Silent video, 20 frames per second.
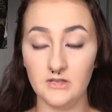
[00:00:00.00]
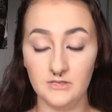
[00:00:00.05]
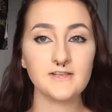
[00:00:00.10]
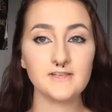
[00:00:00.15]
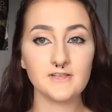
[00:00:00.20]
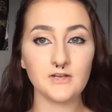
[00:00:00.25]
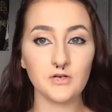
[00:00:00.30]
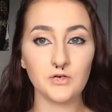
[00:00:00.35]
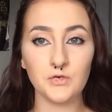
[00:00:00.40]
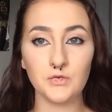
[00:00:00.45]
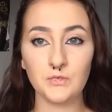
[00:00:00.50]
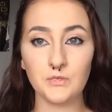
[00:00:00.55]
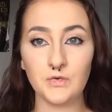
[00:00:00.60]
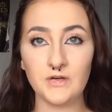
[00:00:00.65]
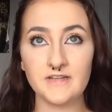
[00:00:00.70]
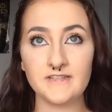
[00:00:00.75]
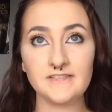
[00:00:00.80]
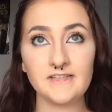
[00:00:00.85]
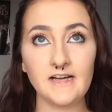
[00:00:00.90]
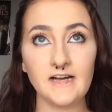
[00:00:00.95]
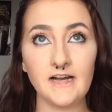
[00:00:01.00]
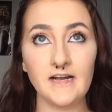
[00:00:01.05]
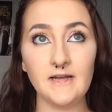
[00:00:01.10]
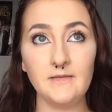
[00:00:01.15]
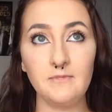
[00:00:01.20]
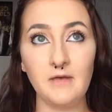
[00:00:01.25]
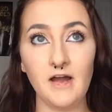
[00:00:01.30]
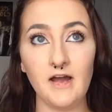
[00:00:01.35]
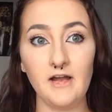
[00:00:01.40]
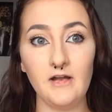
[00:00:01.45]
So one
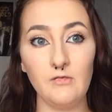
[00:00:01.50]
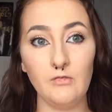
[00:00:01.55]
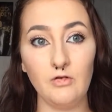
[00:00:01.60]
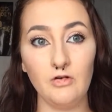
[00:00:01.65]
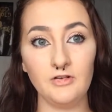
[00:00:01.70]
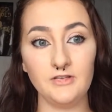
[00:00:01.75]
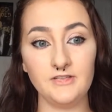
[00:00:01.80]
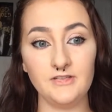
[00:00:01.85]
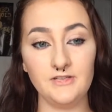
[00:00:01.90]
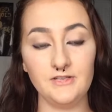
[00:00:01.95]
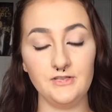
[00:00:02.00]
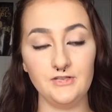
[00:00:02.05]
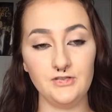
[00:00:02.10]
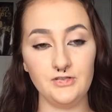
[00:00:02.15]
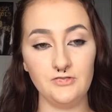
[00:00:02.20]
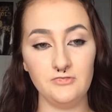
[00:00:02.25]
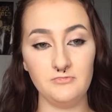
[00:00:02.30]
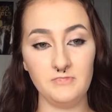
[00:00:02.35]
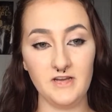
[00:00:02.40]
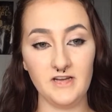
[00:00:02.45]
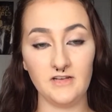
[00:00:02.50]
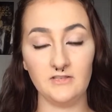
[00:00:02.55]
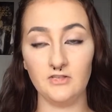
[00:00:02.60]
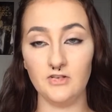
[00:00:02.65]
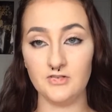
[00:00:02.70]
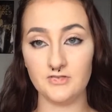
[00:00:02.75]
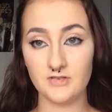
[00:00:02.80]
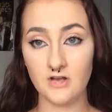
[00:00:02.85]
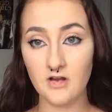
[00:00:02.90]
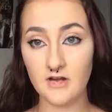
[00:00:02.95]
time I wanted to make
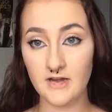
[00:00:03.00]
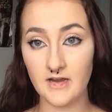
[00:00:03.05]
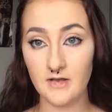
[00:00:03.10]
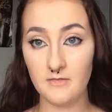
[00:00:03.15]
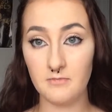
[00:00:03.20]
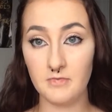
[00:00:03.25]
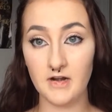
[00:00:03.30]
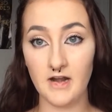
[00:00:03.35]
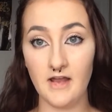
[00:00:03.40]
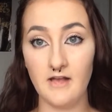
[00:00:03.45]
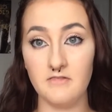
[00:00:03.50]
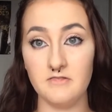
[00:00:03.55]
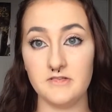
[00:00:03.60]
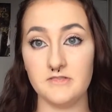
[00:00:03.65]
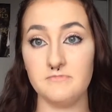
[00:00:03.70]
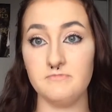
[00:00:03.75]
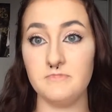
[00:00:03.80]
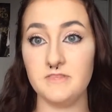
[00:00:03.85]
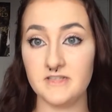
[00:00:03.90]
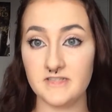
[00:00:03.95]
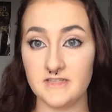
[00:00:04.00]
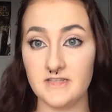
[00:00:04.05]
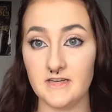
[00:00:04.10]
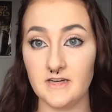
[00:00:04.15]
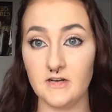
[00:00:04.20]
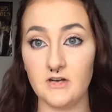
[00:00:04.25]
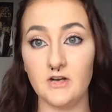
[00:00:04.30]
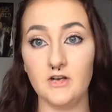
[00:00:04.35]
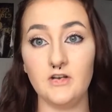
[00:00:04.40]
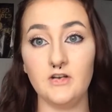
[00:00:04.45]
lasagna, but I was
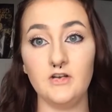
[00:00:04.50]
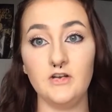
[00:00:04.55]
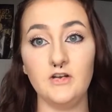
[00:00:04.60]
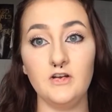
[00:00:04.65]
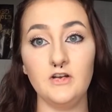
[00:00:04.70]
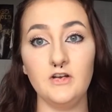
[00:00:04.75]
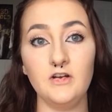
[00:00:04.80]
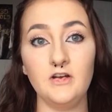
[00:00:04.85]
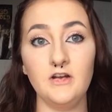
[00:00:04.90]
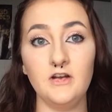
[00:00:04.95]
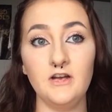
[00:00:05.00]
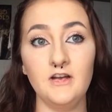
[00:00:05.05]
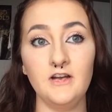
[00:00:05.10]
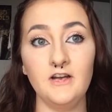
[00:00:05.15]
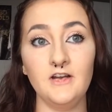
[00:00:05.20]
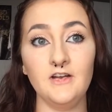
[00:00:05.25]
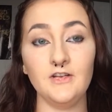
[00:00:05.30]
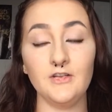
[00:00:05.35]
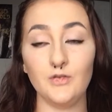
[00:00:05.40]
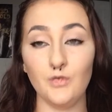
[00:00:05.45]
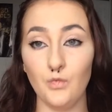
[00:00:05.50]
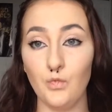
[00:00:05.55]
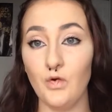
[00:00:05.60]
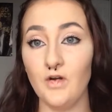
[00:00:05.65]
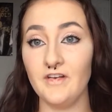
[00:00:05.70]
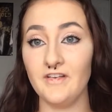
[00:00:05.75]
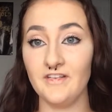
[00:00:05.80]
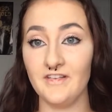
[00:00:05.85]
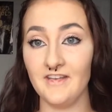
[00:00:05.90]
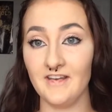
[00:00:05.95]
missing the
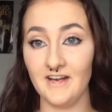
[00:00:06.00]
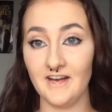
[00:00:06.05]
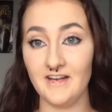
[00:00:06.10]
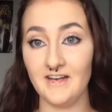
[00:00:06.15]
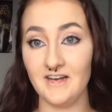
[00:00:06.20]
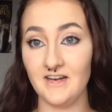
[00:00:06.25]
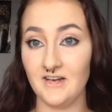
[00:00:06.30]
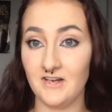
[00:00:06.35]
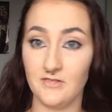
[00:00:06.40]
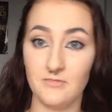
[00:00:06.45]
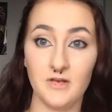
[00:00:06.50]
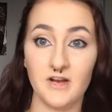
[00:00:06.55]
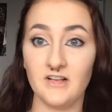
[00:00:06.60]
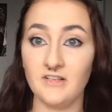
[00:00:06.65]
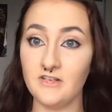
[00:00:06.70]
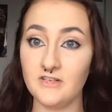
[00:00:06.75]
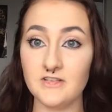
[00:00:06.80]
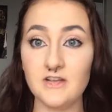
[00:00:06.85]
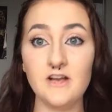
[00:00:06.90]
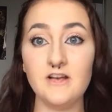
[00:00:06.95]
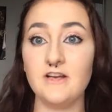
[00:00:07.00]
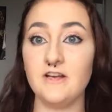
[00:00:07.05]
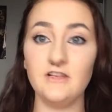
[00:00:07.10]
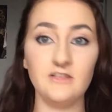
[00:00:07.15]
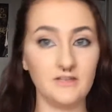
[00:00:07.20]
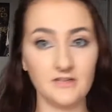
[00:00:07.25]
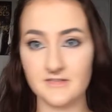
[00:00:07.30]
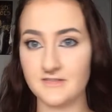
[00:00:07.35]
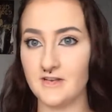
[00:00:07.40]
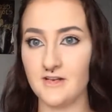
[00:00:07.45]
one thing I needed to make
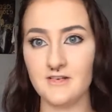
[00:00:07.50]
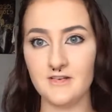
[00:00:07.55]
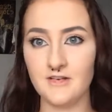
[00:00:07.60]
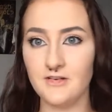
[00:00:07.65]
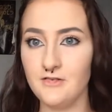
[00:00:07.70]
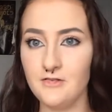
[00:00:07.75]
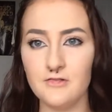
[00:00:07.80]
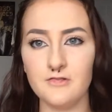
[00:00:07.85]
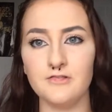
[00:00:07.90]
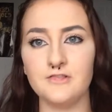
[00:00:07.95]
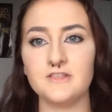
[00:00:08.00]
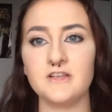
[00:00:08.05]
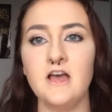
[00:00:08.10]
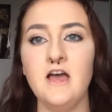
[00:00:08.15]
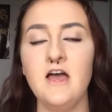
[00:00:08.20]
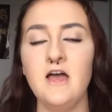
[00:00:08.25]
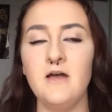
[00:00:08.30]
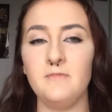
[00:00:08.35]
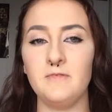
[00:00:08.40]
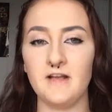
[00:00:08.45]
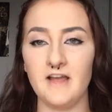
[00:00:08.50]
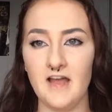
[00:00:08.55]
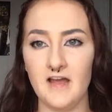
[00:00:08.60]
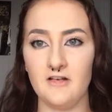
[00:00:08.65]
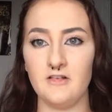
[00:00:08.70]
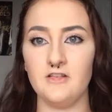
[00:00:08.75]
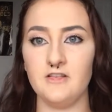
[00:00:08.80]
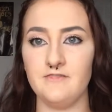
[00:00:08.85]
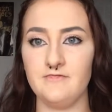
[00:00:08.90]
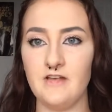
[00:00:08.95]
lasagna noodles, but I
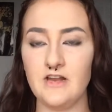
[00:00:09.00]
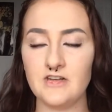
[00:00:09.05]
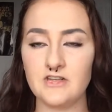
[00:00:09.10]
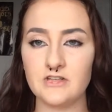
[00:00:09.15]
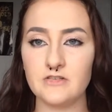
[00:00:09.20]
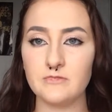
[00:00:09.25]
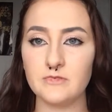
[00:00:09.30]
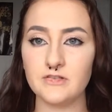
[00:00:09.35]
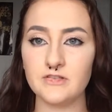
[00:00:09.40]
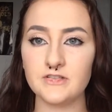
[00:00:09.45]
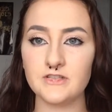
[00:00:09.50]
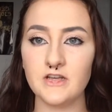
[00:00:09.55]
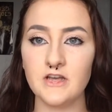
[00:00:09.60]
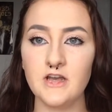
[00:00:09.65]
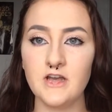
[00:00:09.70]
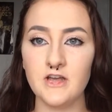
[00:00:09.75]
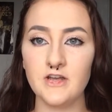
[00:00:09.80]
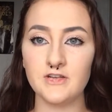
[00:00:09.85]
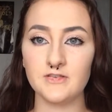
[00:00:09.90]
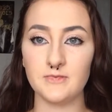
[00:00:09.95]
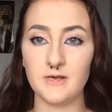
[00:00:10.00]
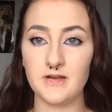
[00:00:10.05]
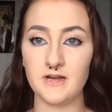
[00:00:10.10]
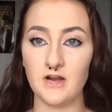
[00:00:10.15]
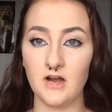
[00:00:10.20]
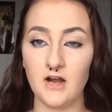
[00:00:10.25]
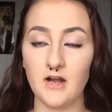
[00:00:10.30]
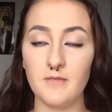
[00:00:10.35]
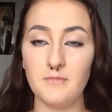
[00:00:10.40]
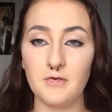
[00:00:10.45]
had all the vegetables. So I
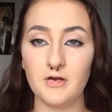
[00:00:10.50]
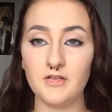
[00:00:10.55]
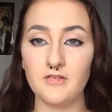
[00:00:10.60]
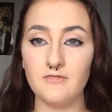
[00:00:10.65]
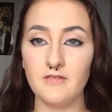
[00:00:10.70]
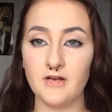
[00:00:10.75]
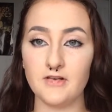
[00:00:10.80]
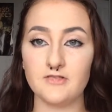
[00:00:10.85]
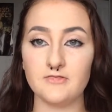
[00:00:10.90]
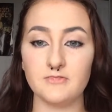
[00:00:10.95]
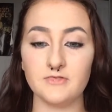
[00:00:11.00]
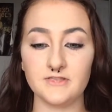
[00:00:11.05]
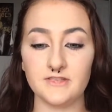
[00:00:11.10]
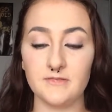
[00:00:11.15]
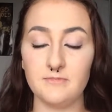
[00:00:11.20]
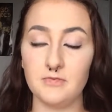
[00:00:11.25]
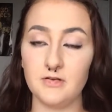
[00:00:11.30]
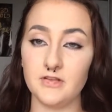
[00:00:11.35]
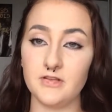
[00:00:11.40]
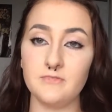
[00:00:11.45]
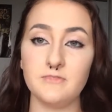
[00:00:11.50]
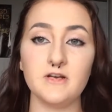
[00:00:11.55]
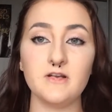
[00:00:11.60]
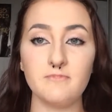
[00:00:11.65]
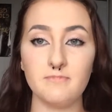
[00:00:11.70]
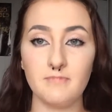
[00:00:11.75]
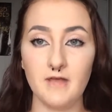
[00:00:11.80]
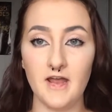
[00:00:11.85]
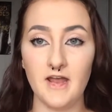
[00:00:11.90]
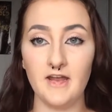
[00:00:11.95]
cut up all the vegetables, I put them in a
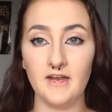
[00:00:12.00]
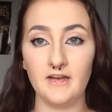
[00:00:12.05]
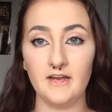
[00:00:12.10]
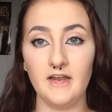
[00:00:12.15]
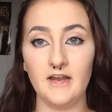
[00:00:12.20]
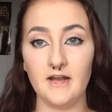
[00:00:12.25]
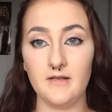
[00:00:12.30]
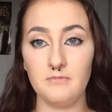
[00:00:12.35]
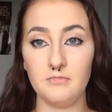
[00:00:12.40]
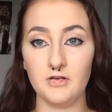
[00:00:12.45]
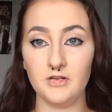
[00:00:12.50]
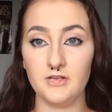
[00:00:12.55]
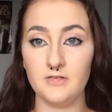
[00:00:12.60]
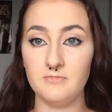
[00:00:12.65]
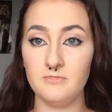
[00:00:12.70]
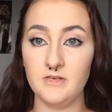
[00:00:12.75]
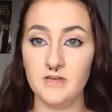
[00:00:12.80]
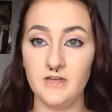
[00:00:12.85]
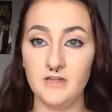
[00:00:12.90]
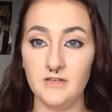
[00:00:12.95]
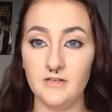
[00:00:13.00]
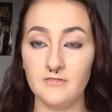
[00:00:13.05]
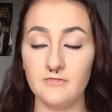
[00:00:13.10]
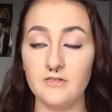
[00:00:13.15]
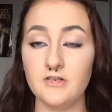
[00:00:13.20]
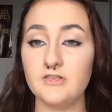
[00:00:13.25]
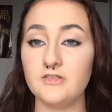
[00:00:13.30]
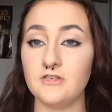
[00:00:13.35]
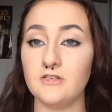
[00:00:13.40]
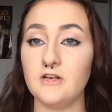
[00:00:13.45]
bag, and I put them in the
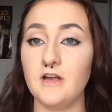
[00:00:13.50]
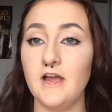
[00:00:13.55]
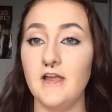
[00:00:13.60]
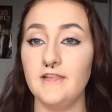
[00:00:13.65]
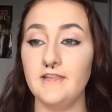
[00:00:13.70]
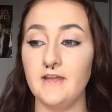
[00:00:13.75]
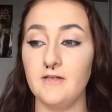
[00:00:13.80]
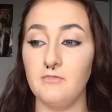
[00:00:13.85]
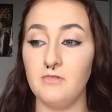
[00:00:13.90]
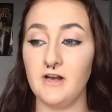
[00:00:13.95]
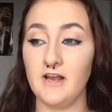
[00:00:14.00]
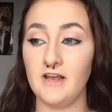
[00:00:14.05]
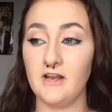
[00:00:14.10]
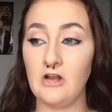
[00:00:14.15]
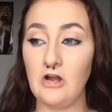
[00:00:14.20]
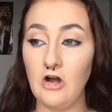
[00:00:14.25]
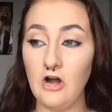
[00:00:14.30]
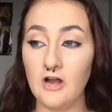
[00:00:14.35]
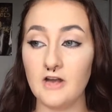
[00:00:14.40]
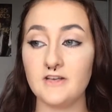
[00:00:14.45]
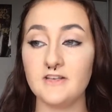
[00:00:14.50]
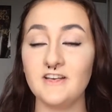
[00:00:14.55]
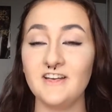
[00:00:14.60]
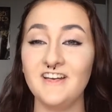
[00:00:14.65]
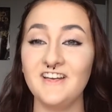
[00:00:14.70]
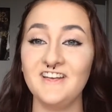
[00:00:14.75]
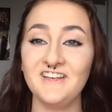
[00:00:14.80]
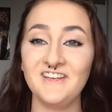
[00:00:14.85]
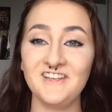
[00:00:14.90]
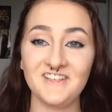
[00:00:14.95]
freezer, and then when I got
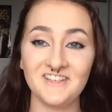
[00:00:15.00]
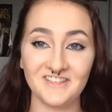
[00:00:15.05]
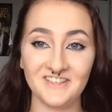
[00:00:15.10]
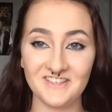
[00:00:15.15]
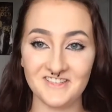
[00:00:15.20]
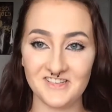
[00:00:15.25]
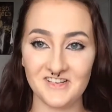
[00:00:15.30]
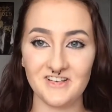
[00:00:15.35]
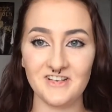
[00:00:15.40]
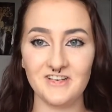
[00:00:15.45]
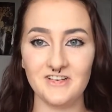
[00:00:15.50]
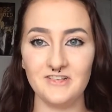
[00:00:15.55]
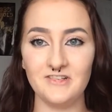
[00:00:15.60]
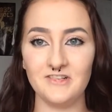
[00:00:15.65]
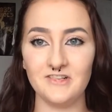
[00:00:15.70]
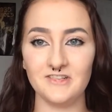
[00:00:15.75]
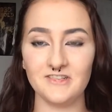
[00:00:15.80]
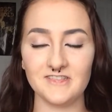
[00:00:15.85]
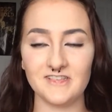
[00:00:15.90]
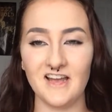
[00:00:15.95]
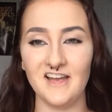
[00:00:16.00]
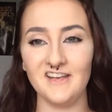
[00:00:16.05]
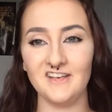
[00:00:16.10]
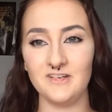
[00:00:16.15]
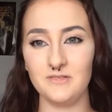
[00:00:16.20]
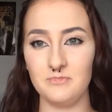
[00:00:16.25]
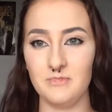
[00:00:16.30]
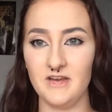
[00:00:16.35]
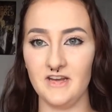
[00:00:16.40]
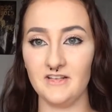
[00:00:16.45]
the lasagna noodles, I
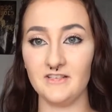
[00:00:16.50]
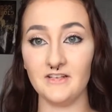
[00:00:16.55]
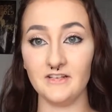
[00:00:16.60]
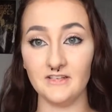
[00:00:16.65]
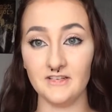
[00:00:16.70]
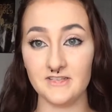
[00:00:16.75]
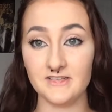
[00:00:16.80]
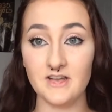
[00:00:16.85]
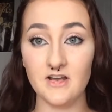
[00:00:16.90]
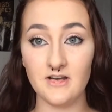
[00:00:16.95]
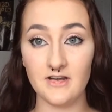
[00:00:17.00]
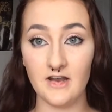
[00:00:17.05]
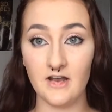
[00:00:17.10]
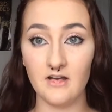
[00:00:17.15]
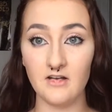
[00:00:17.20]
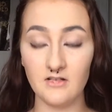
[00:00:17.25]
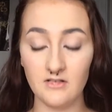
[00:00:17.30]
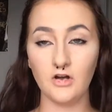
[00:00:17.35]
could make the lasagna.